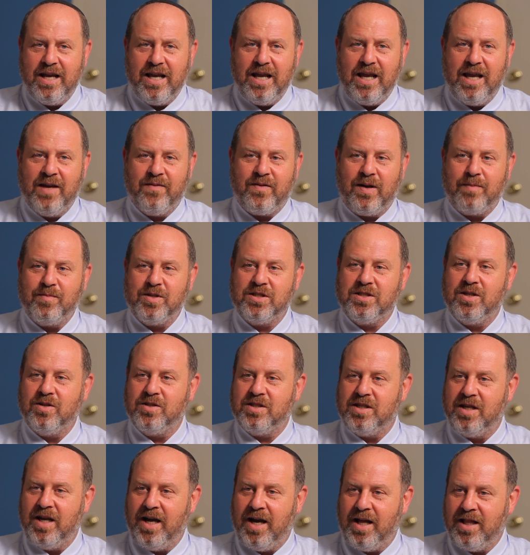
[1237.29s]
If I'm a
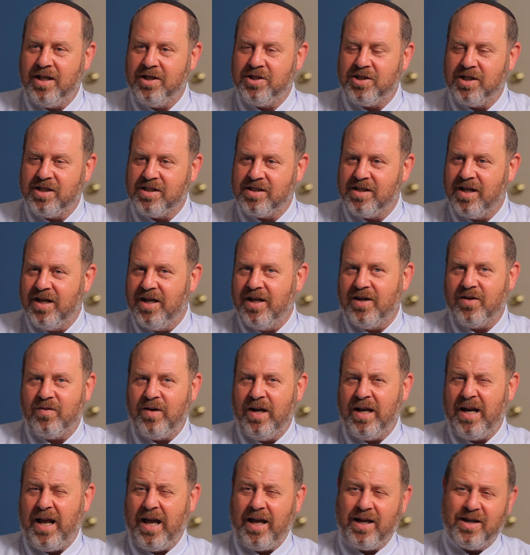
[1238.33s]
sociologist,
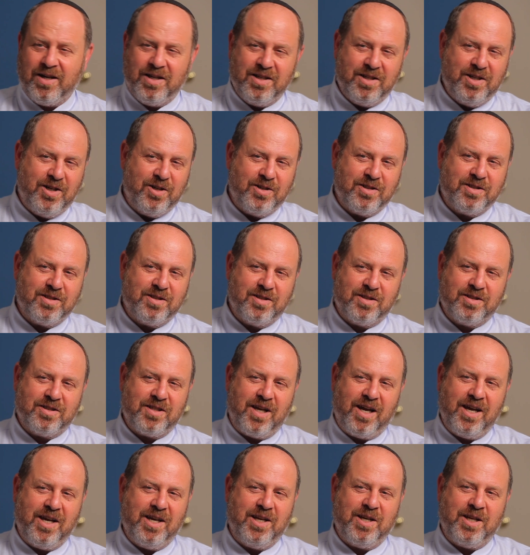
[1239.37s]
right, how did your
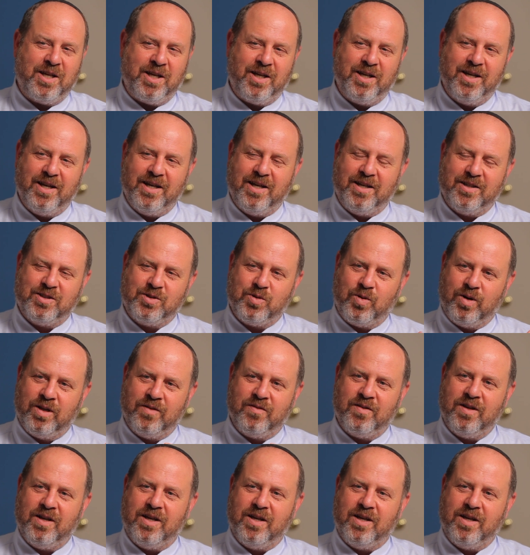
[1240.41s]
society sort of